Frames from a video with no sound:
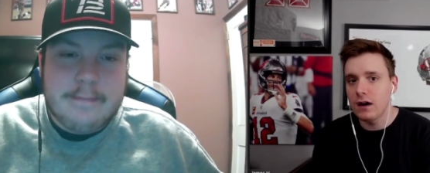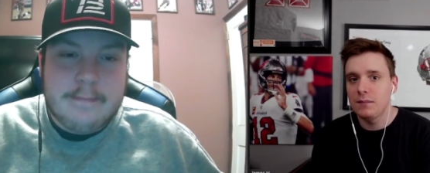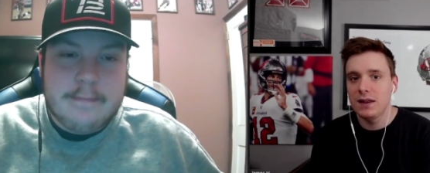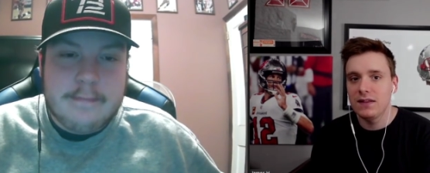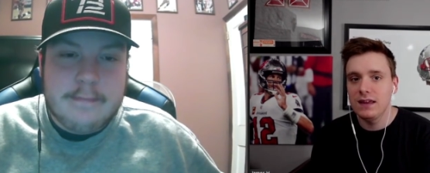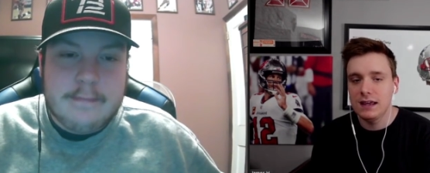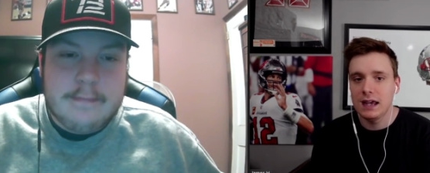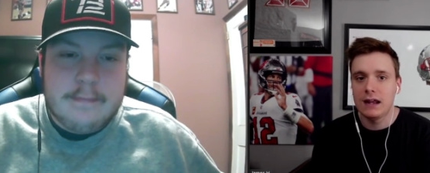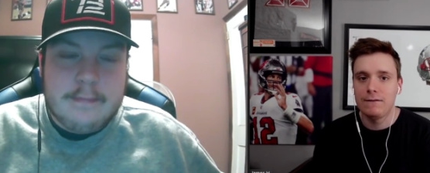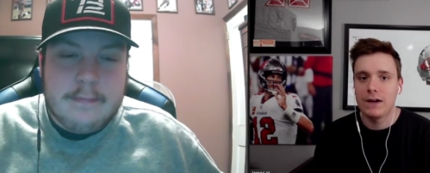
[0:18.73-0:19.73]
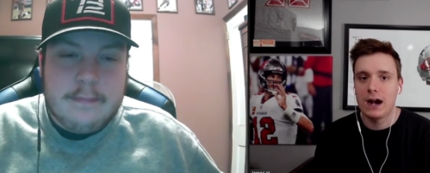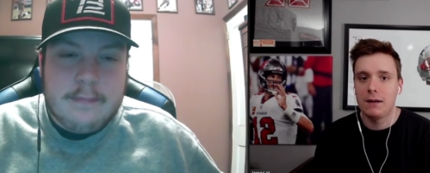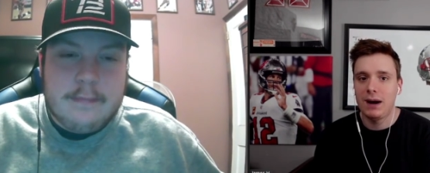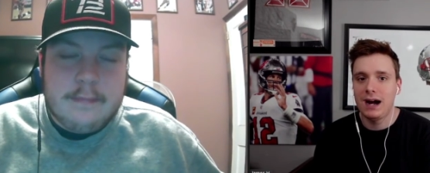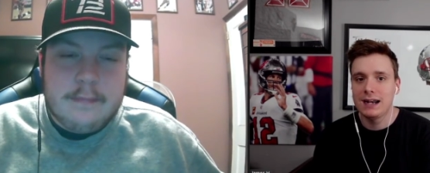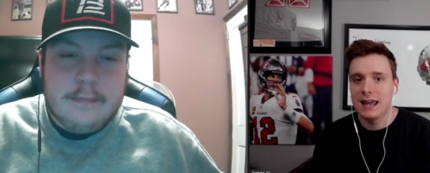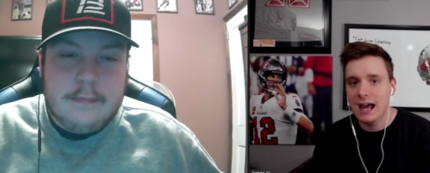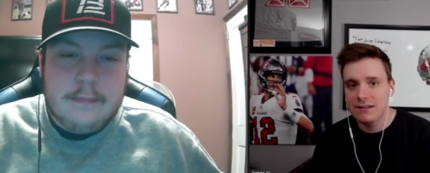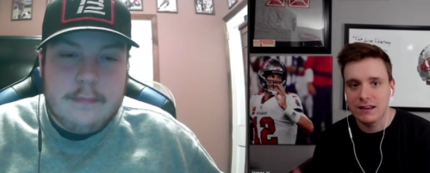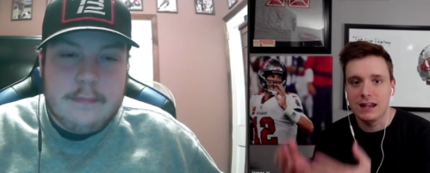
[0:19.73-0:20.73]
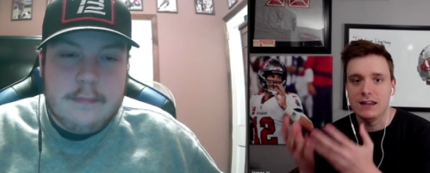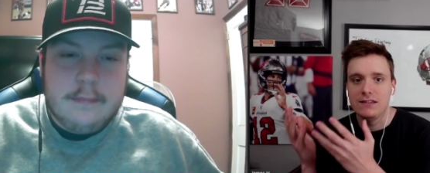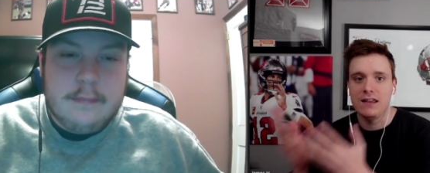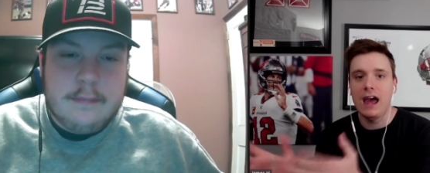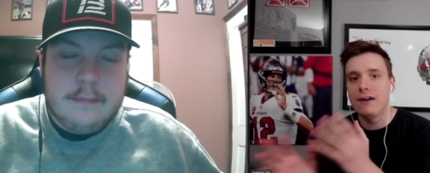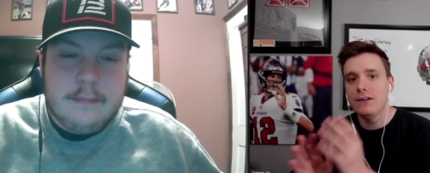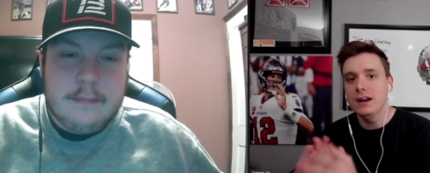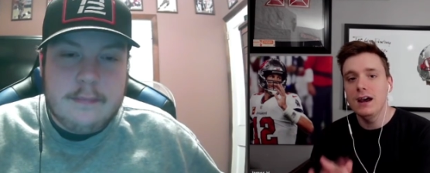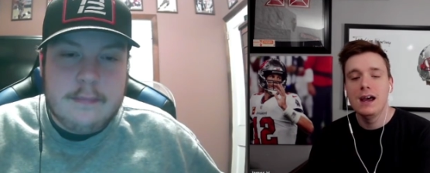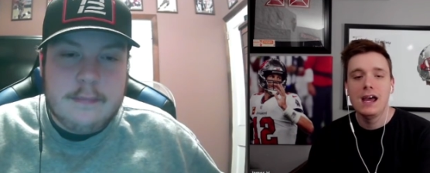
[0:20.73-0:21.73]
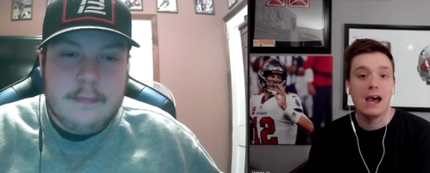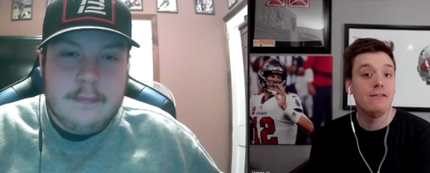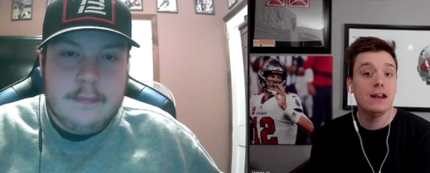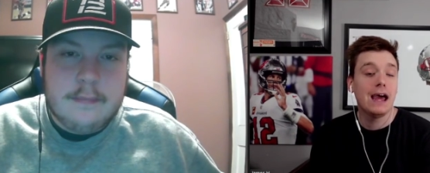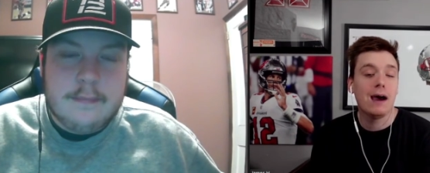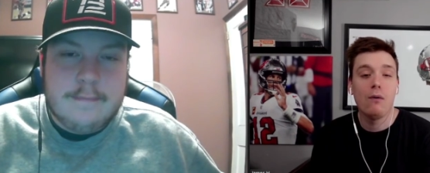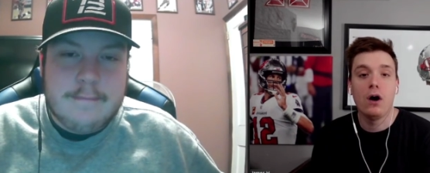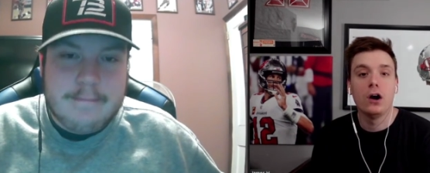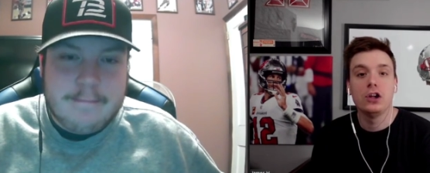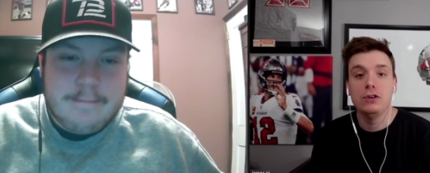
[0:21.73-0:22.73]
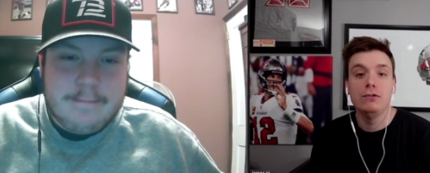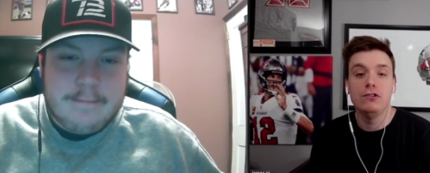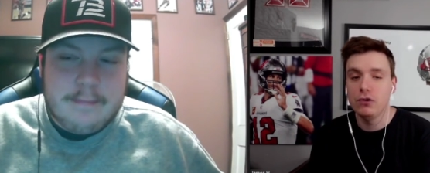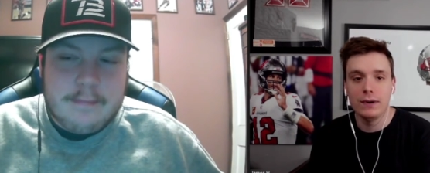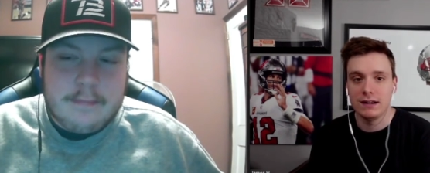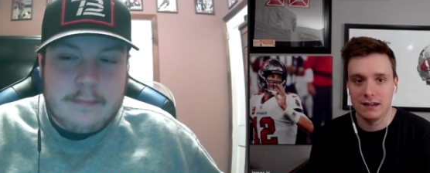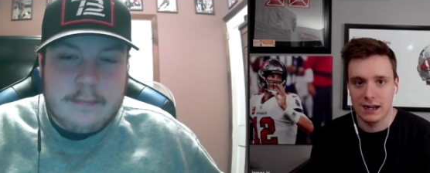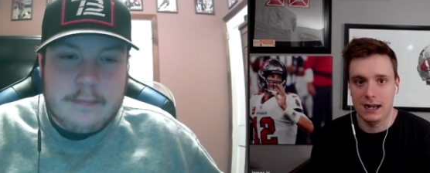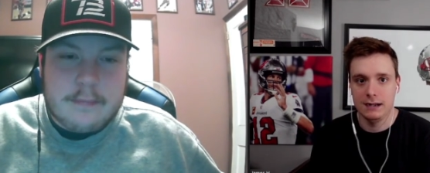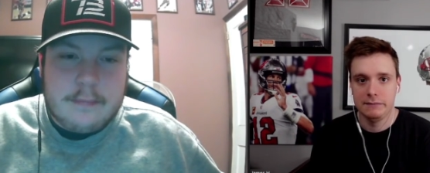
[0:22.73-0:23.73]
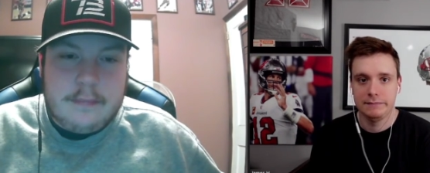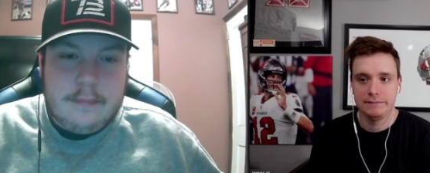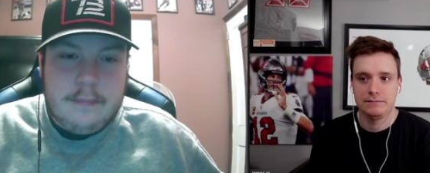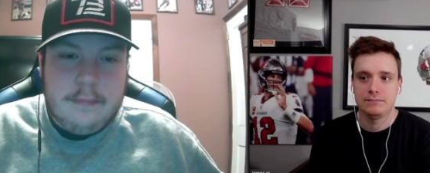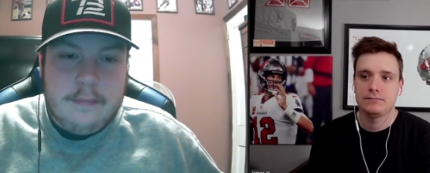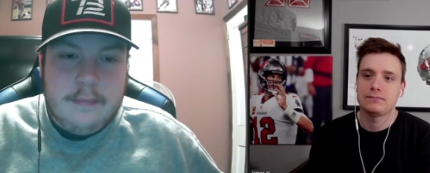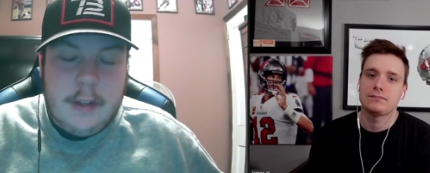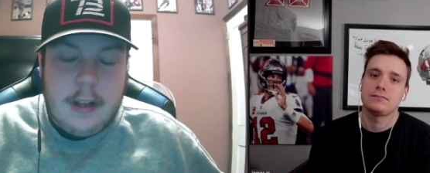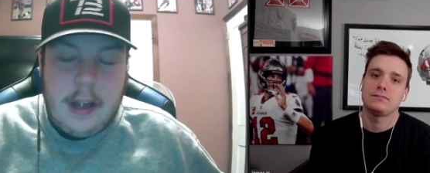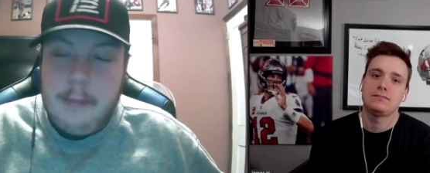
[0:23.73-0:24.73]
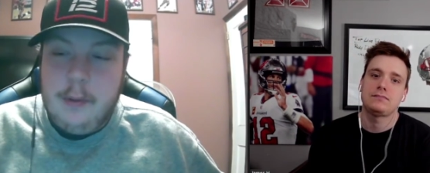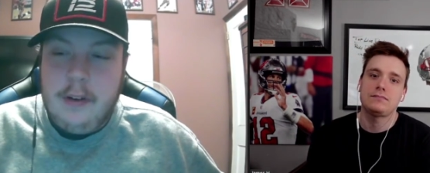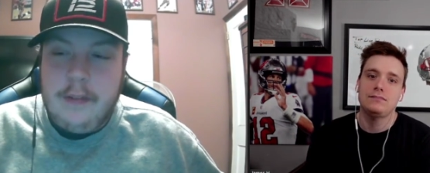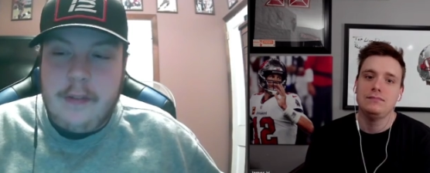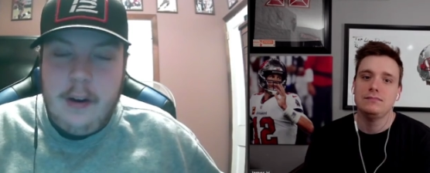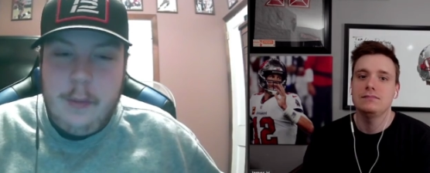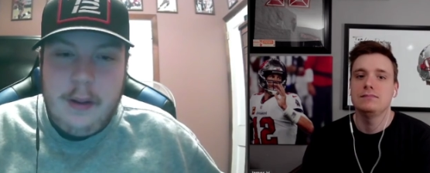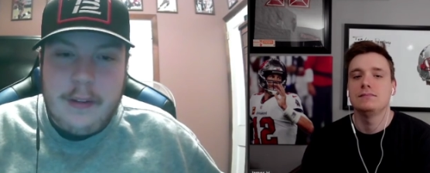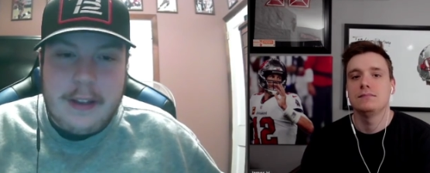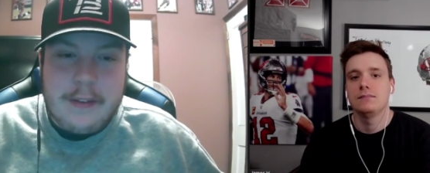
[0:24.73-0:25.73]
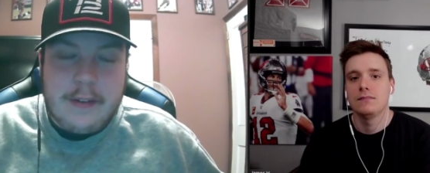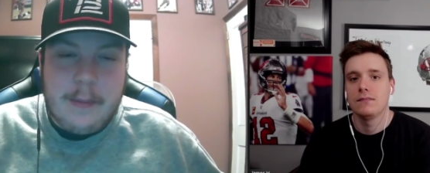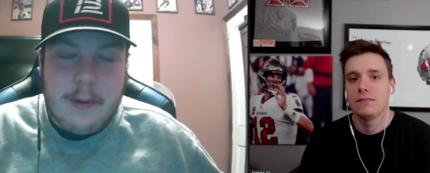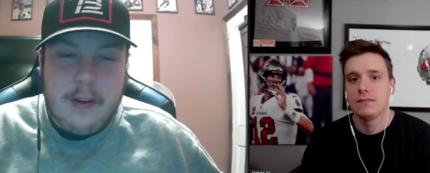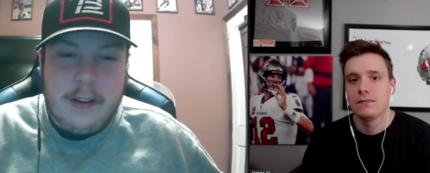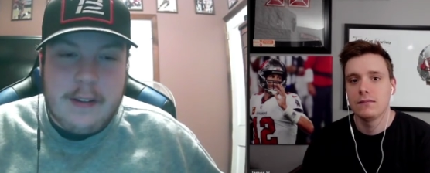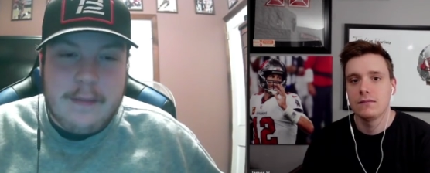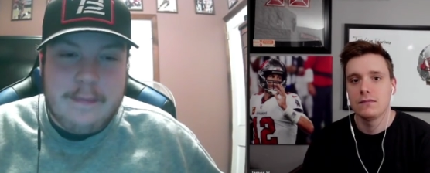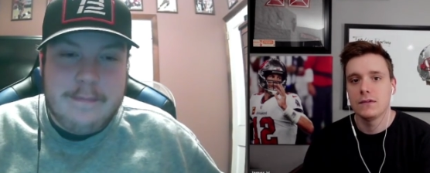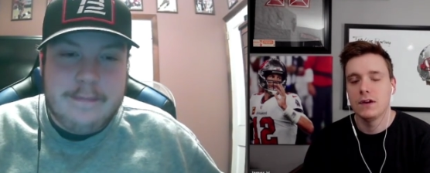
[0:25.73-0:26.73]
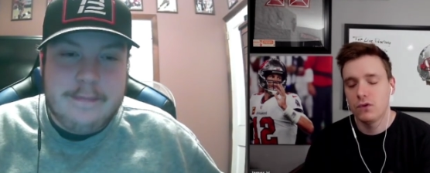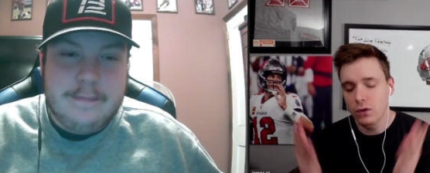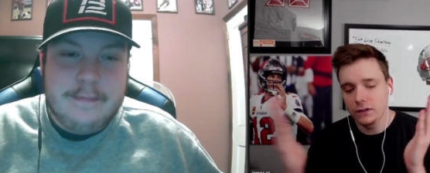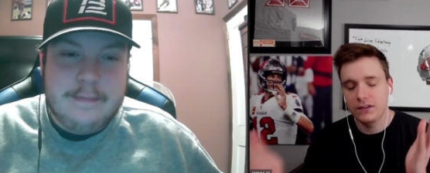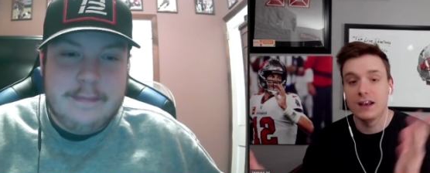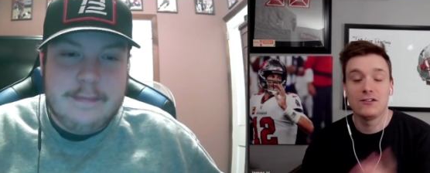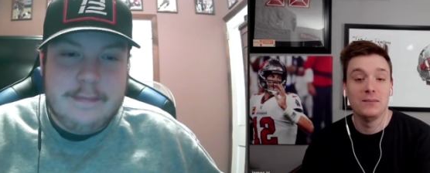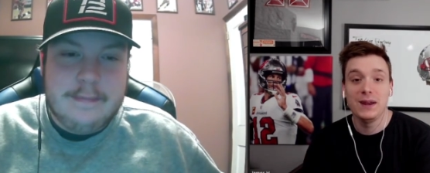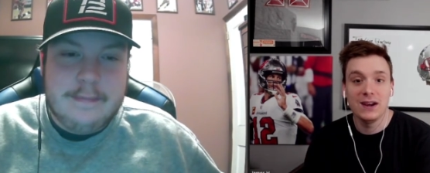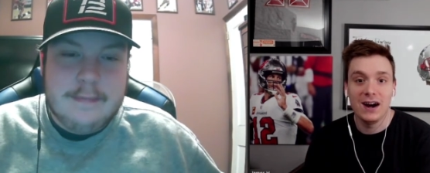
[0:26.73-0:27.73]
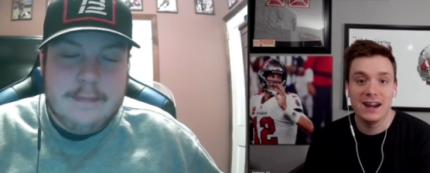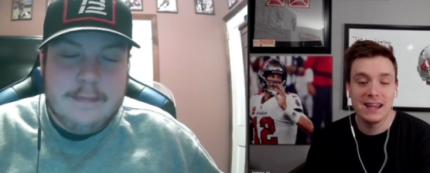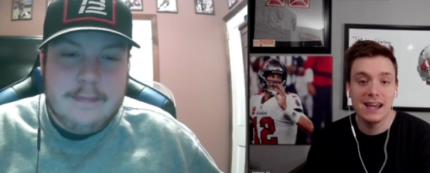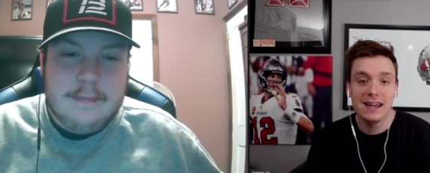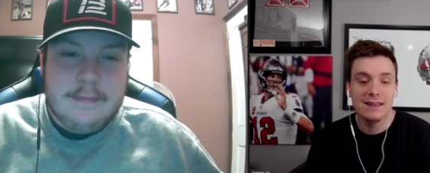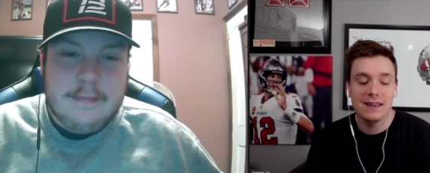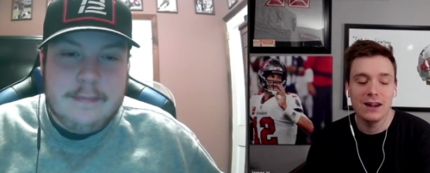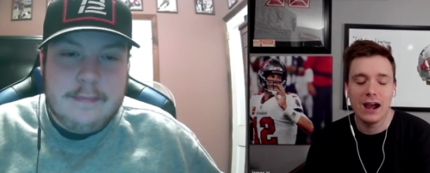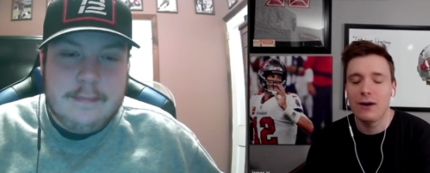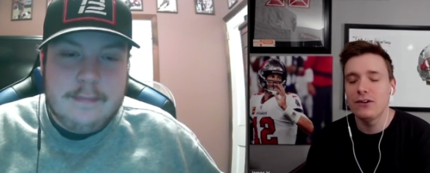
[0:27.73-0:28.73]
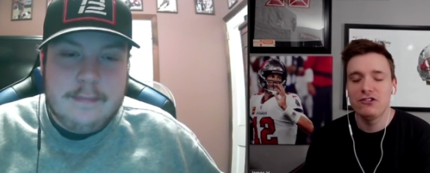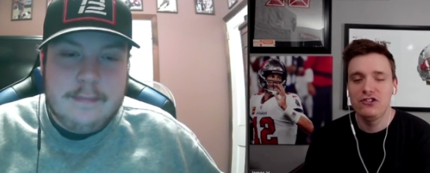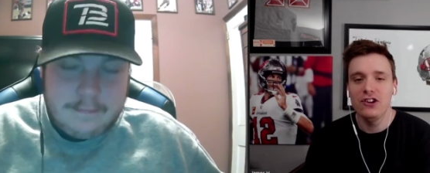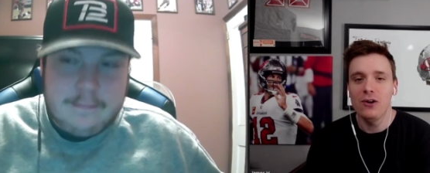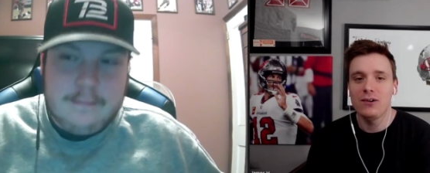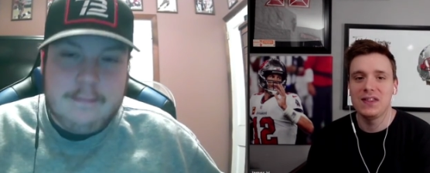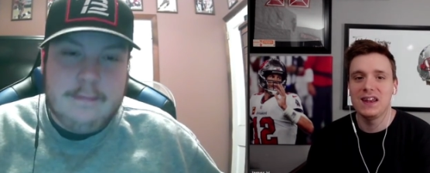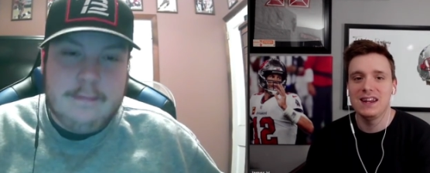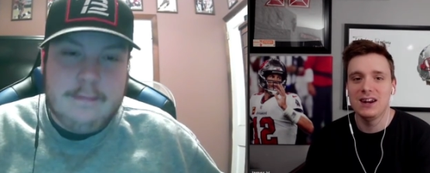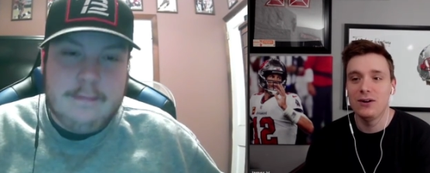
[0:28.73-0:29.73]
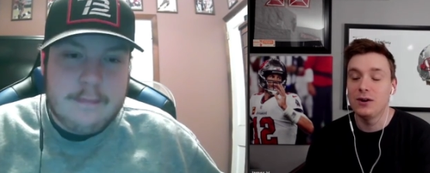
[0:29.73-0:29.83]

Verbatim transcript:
Speaker 1: from the CannonFirePodcast, it is Evan. Evan, how are you doing today?
Speaker 2: I'm doing very well. Thanks for having me on again.
Speaker 1: Of course. Thanks for being on again. You know, I always joke that, you